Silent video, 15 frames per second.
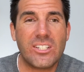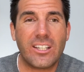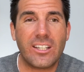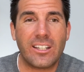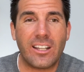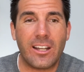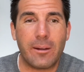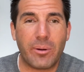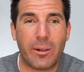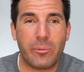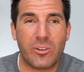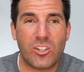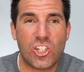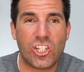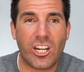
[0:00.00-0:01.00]
can uh,
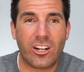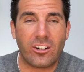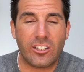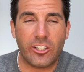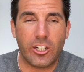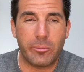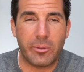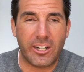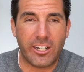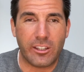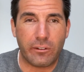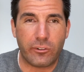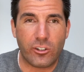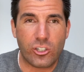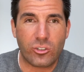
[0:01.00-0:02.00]
probably share a little bit in the
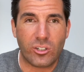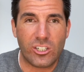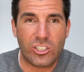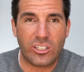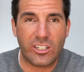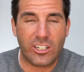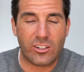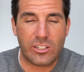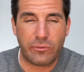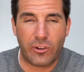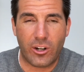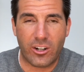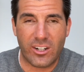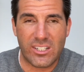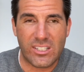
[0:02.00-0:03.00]
frustration here as
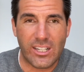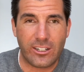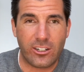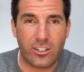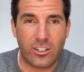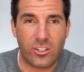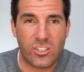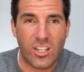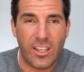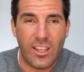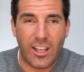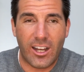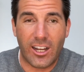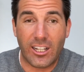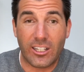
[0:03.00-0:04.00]
far as senators,
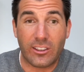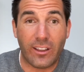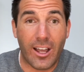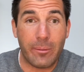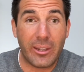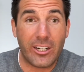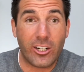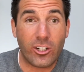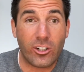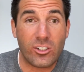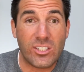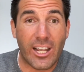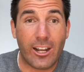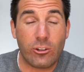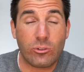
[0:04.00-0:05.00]
uh,
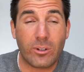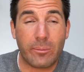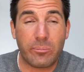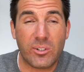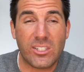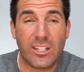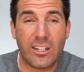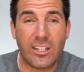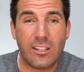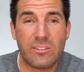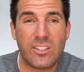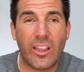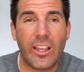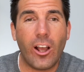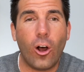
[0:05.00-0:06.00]
lawmakers, House
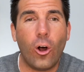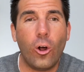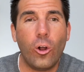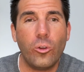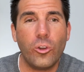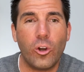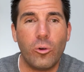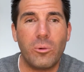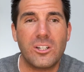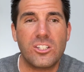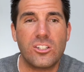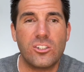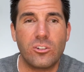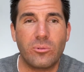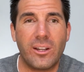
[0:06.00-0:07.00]
representatives. They all know what to
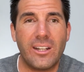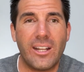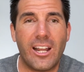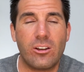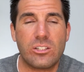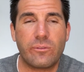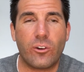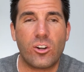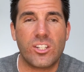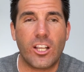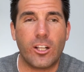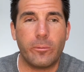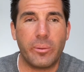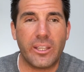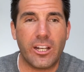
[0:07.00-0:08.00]
do right now as far as
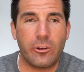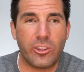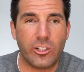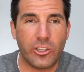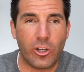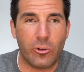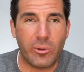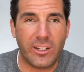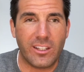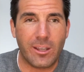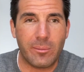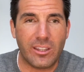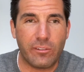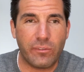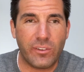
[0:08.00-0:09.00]
helping out the low income
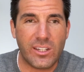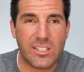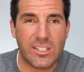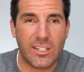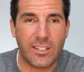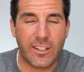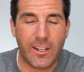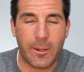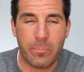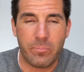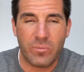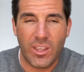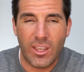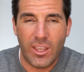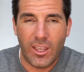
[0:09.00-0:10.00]
and the fixed income.
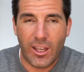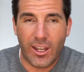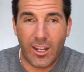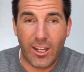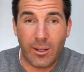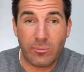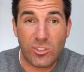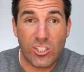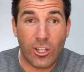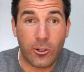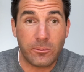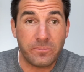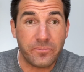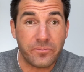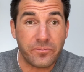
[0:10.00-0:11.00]
Um, so,